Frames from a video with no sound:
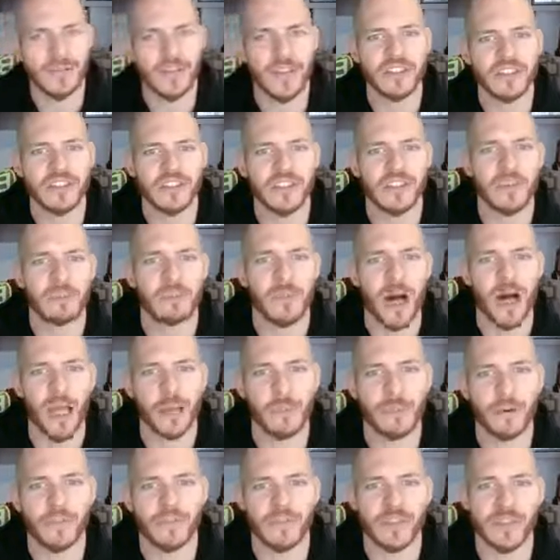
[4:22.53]
These are at the
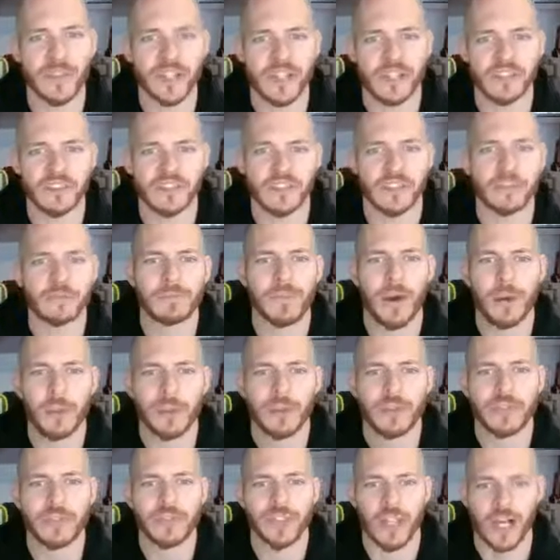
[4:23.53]
bottom of our list, and this
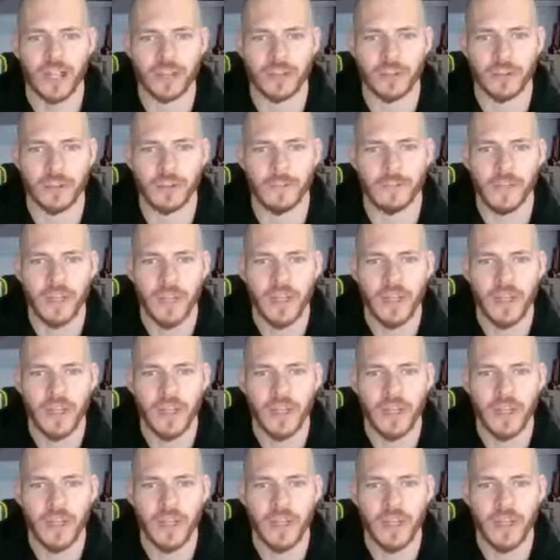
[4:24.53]
probably shocks you.